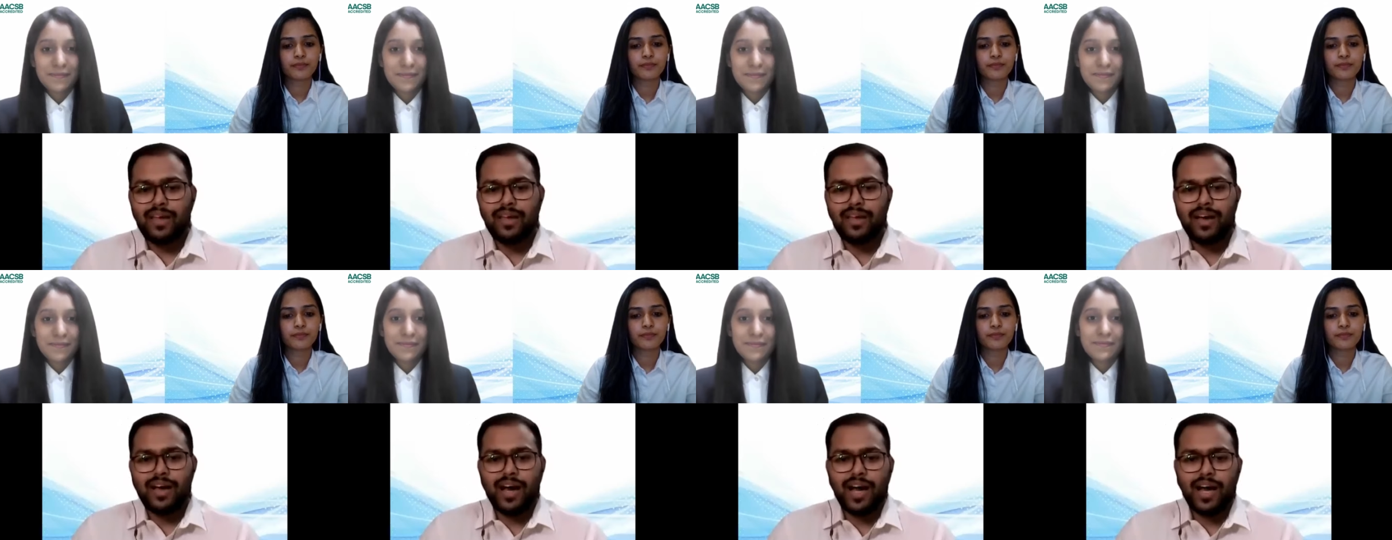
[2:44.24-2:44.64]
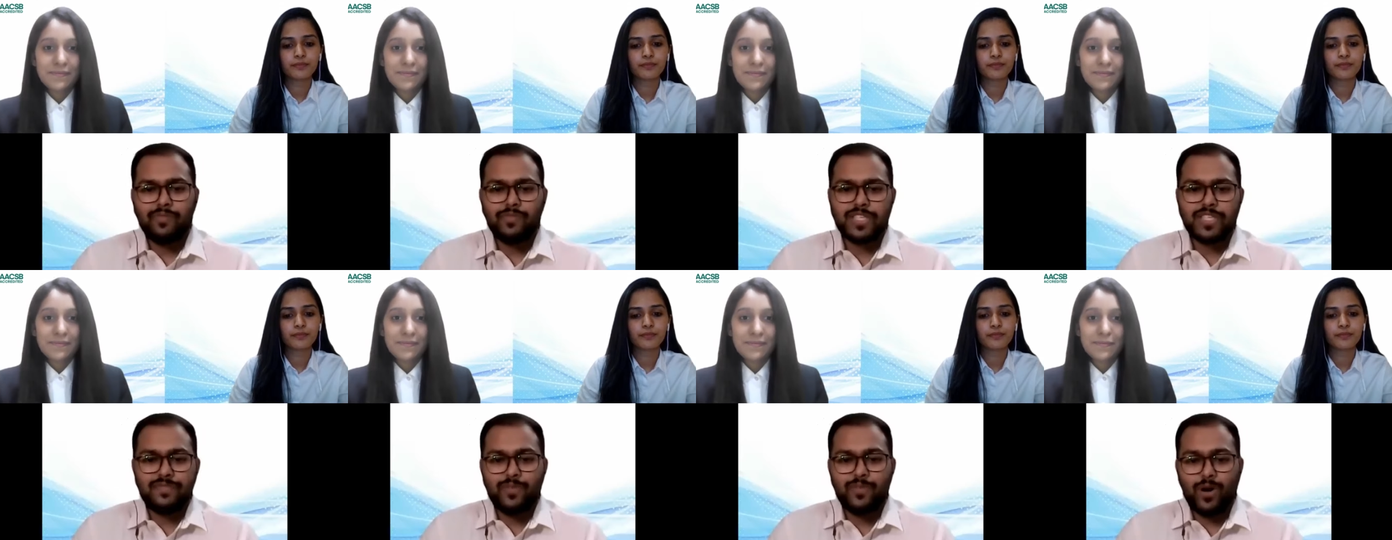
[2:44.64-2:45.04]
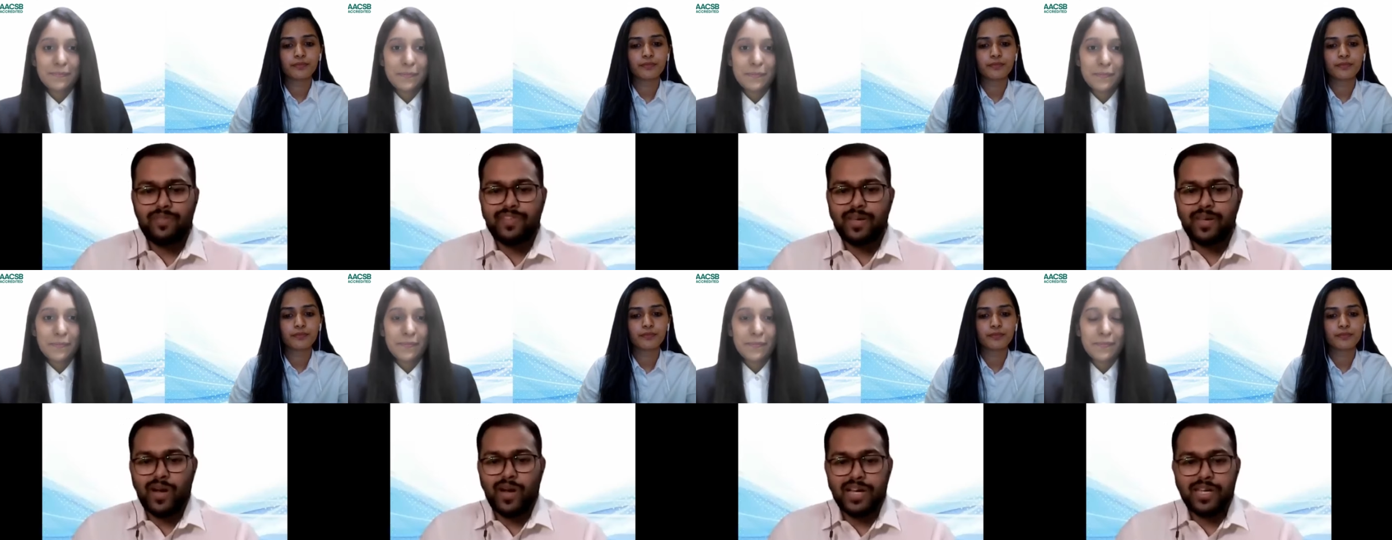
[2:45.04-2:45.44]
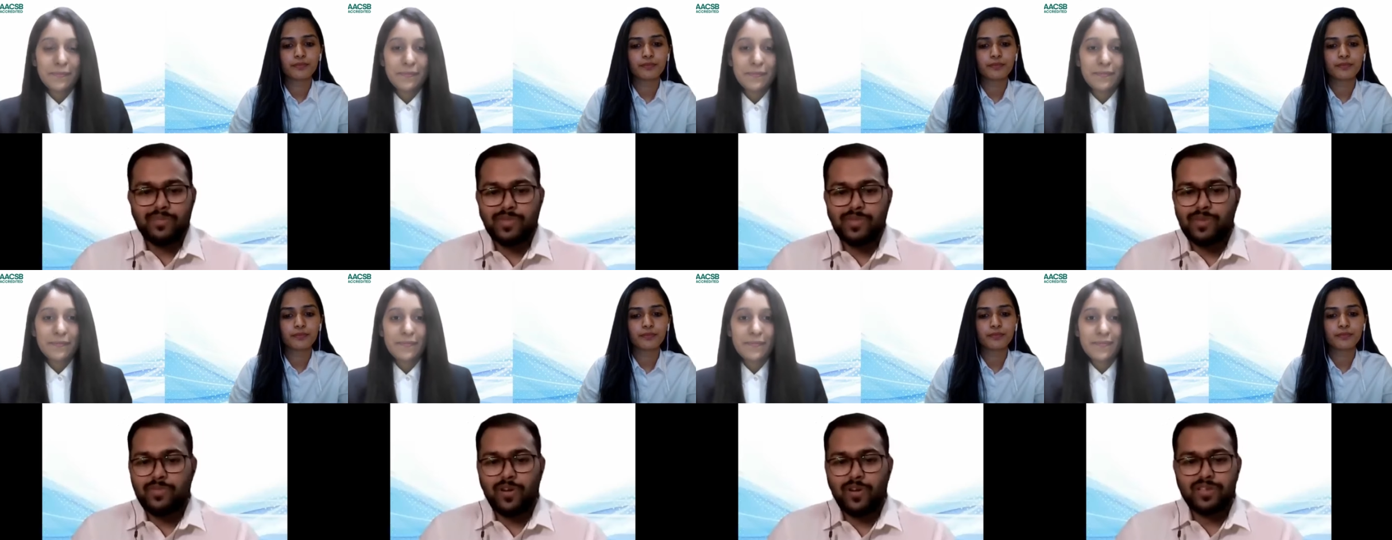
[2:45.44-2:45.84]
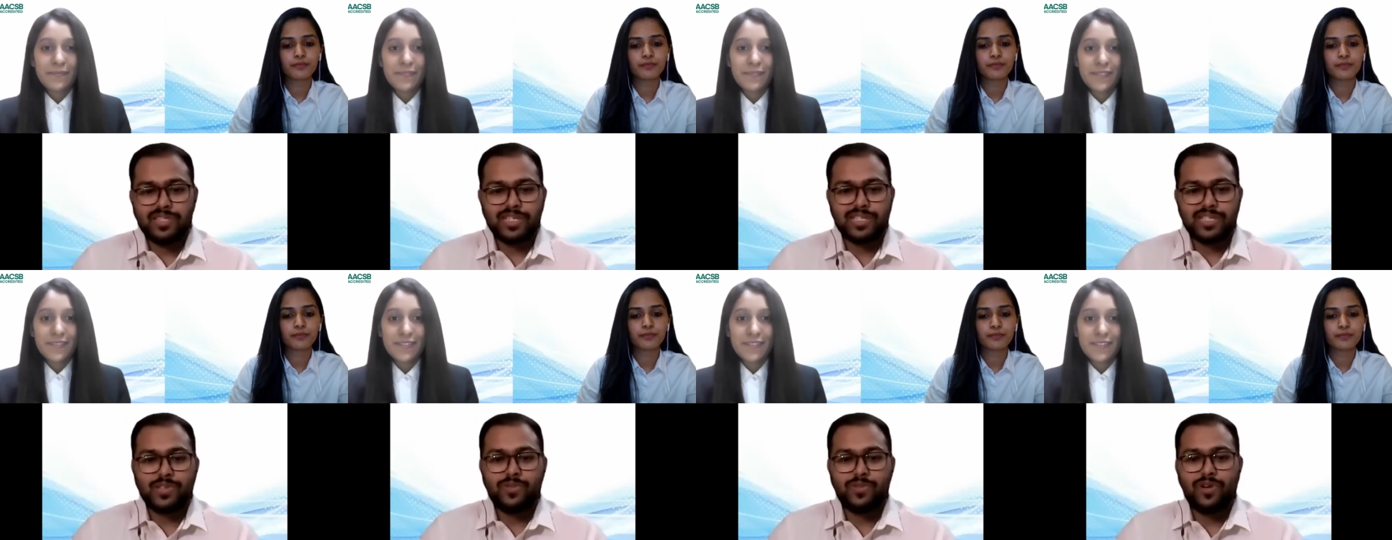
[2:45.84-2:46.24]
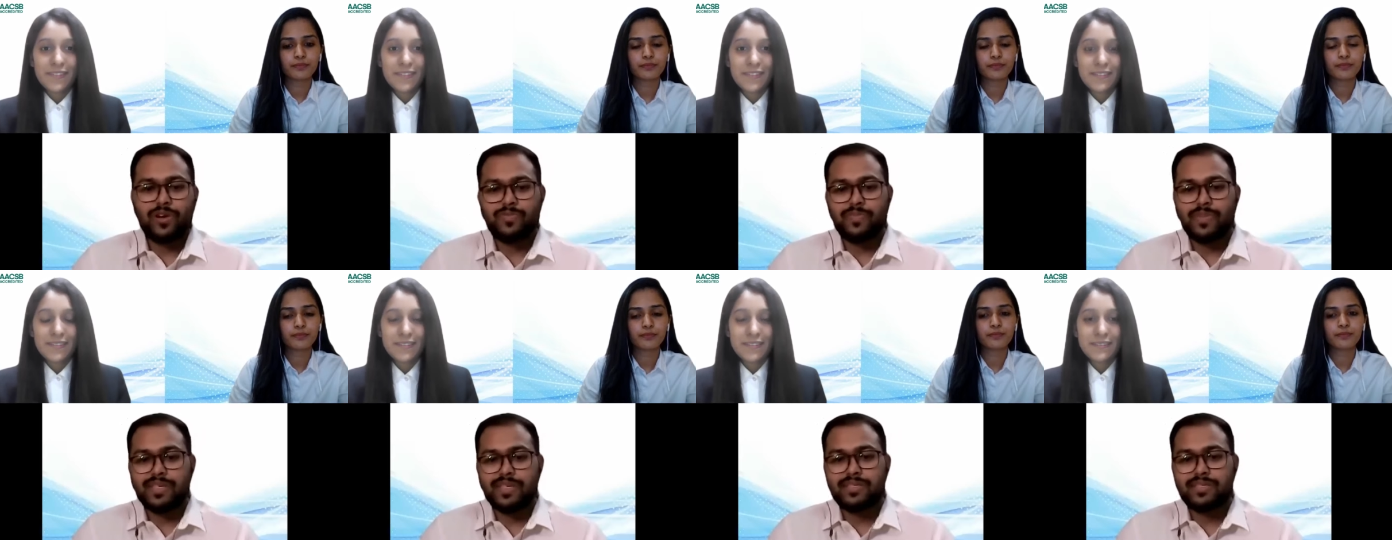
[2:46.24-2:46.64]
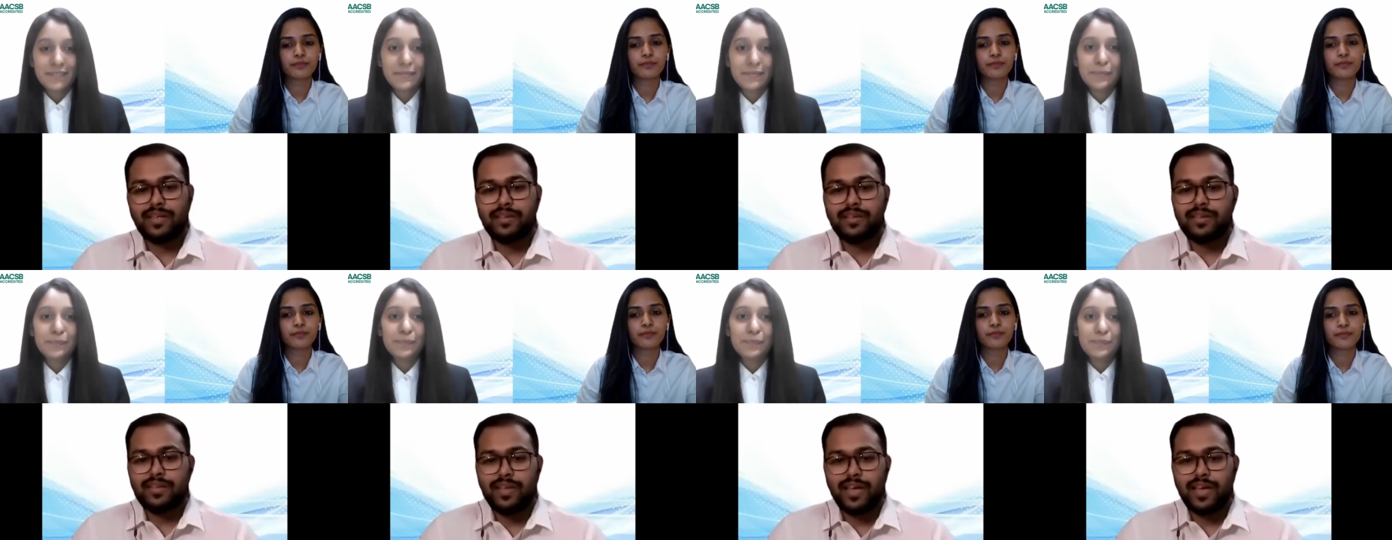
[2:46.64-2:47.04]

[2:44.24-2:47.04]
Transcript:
Speaker 1: I was involved in multiple projects throughout my stint,